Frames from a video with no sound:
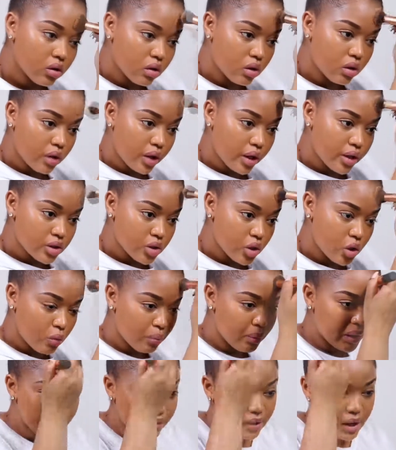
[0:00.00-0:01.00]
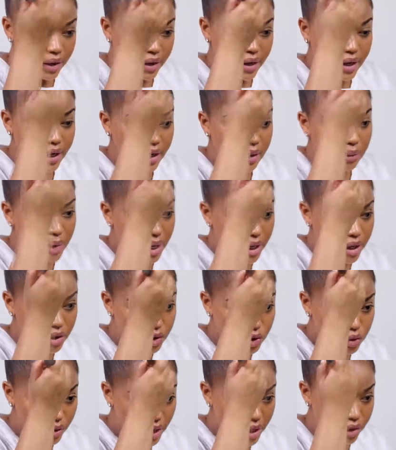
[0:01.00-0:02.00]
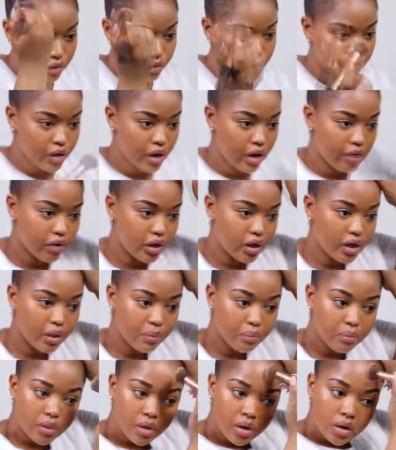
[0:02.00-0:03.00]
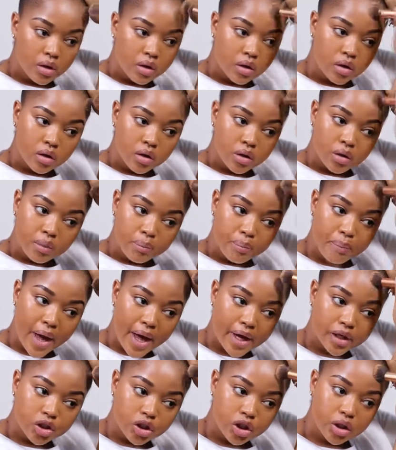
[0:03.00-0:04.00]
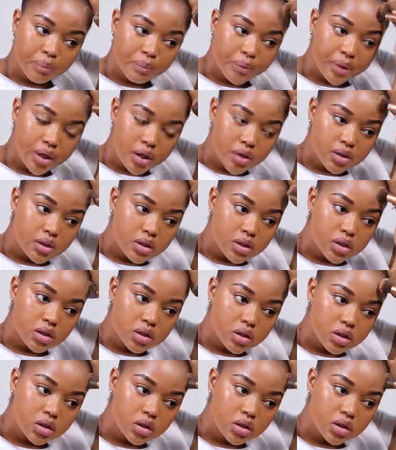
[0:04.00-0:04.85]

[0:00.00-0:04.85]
Okay, so you blend that in, making sure that you don't have any patchy bits,